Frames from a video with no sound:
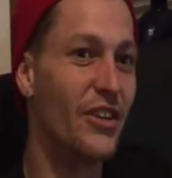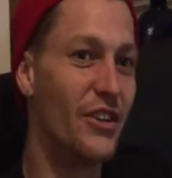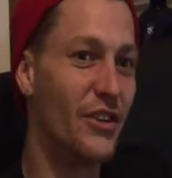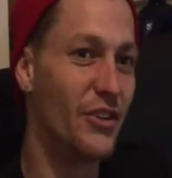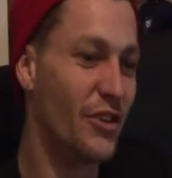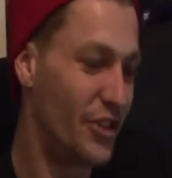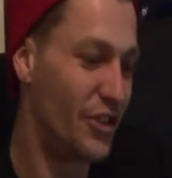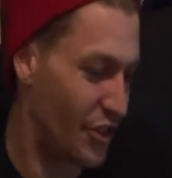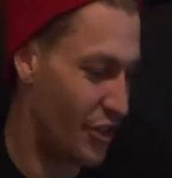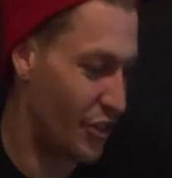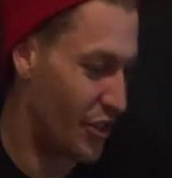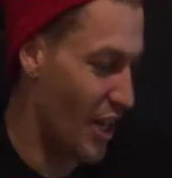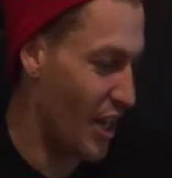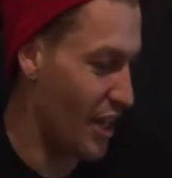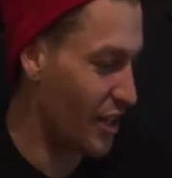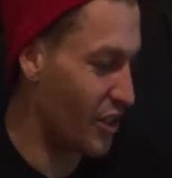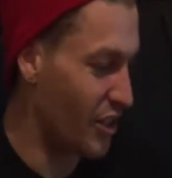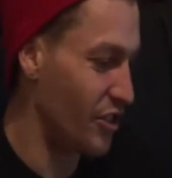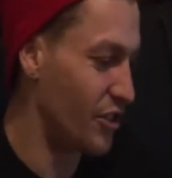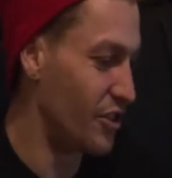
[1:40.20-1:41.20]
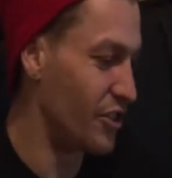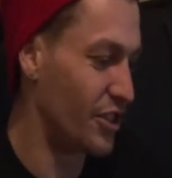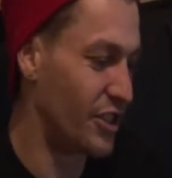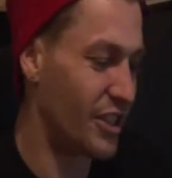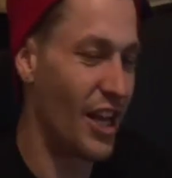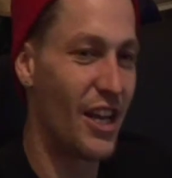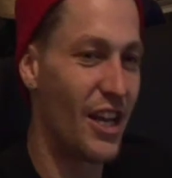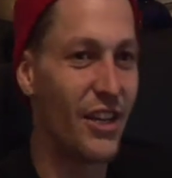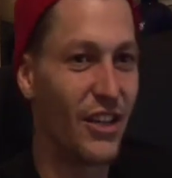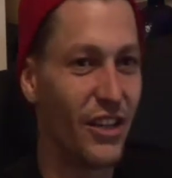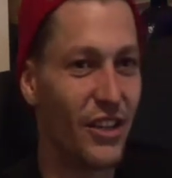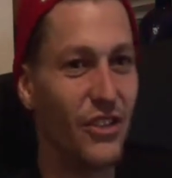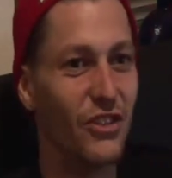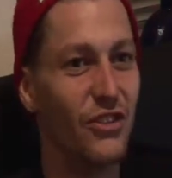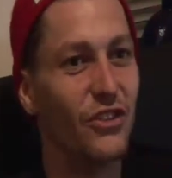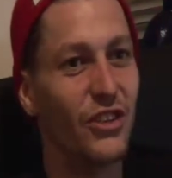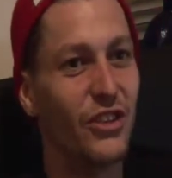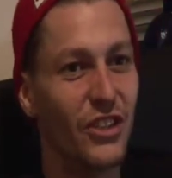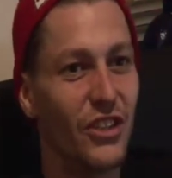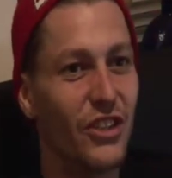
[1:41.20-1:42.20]
doing, you're like, you're skating and
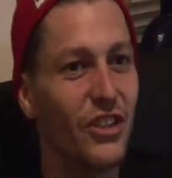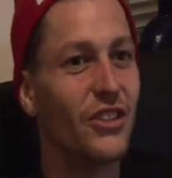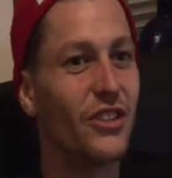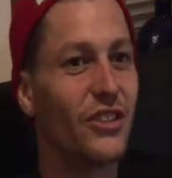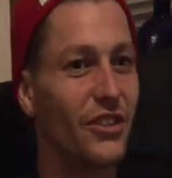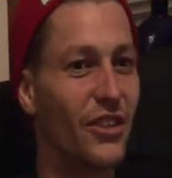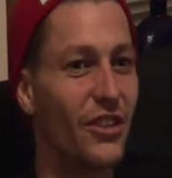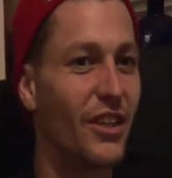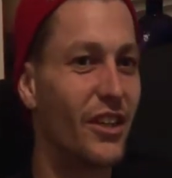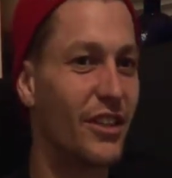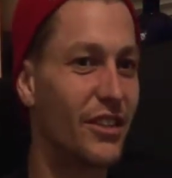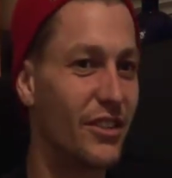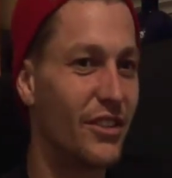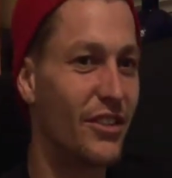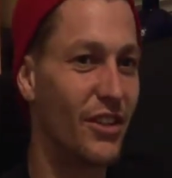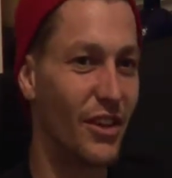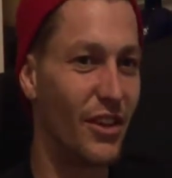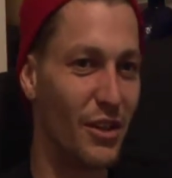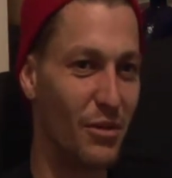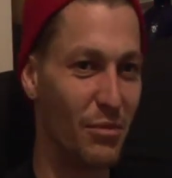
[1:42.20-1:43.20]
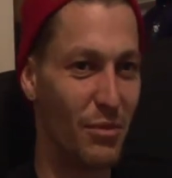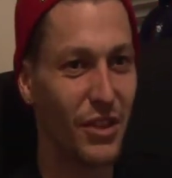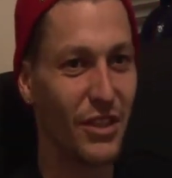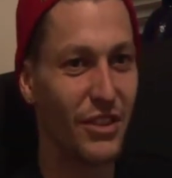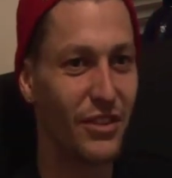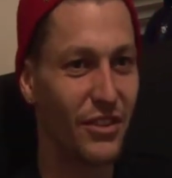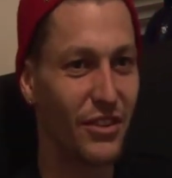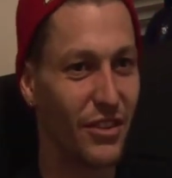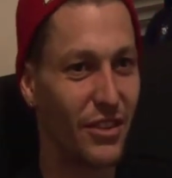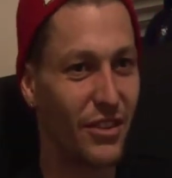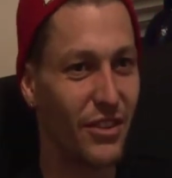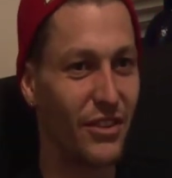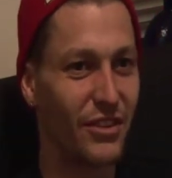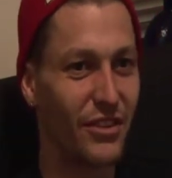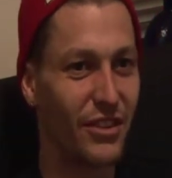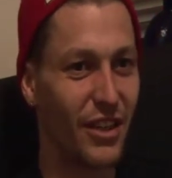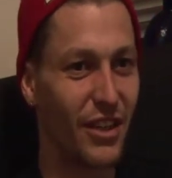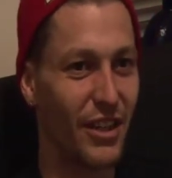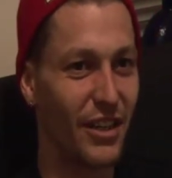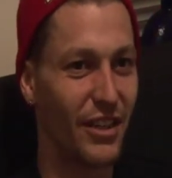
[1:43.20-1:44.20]
doing your tricks, you know what I mean? So it's
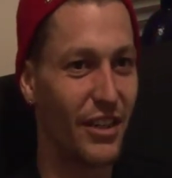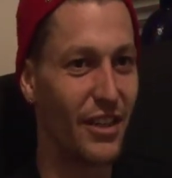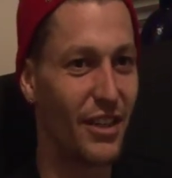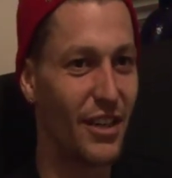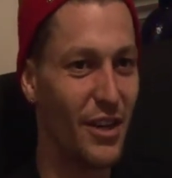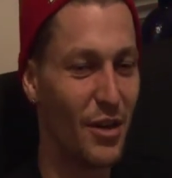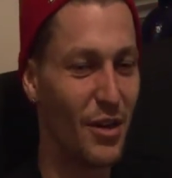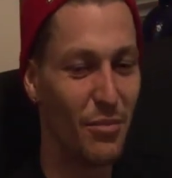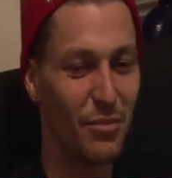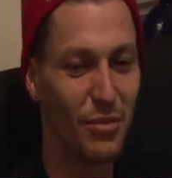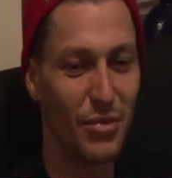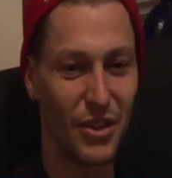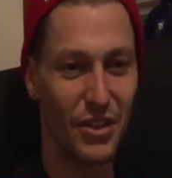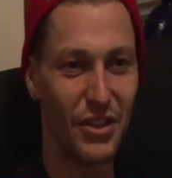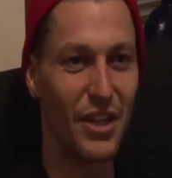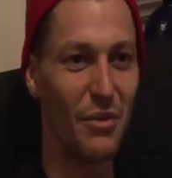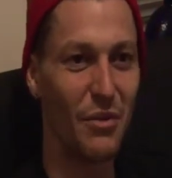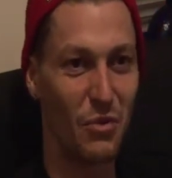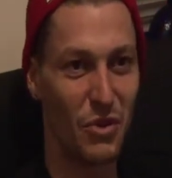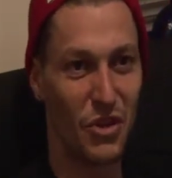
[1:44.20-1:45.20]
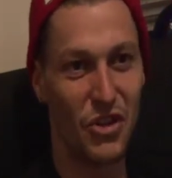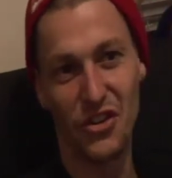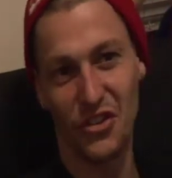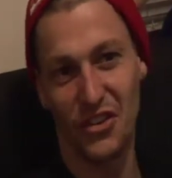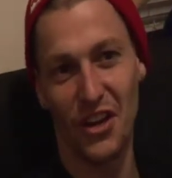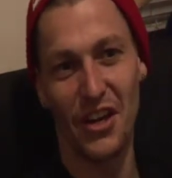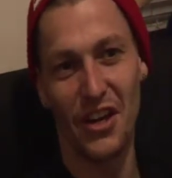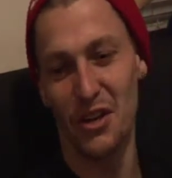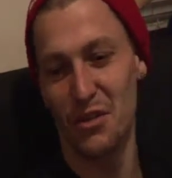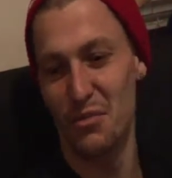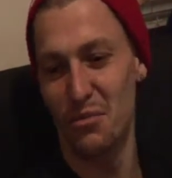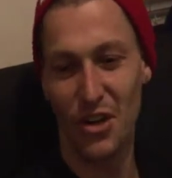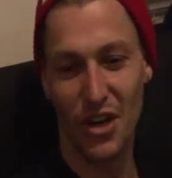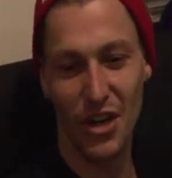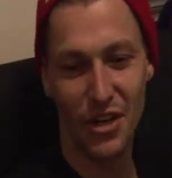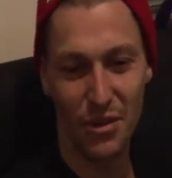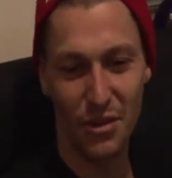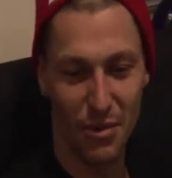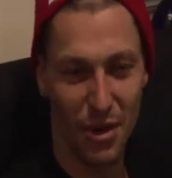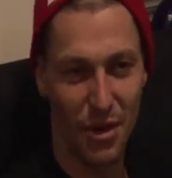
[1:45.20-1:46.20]
like, but then when you're taking a
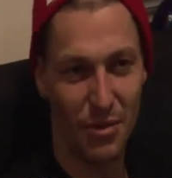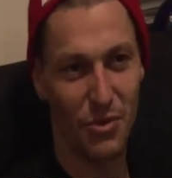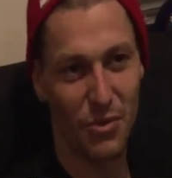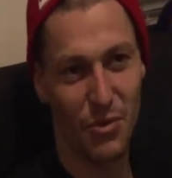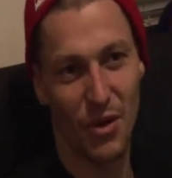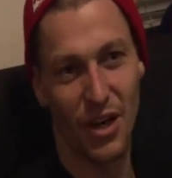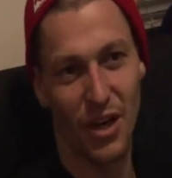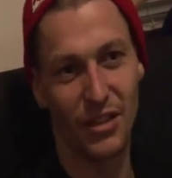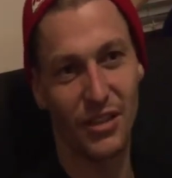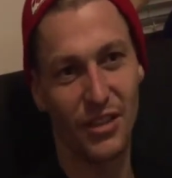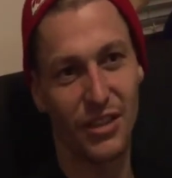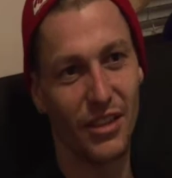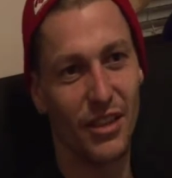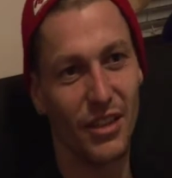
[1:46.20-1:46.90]
break, you might be watching